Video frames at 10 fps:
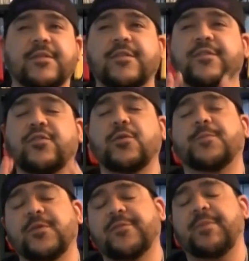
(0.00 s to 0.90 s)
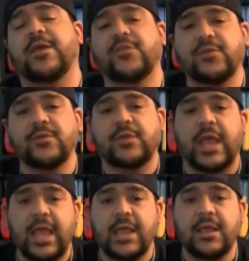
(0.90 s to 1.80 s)
a super special
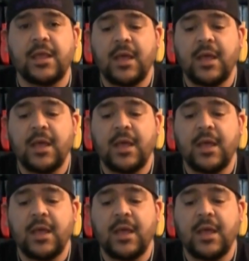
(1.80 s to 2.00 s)
day,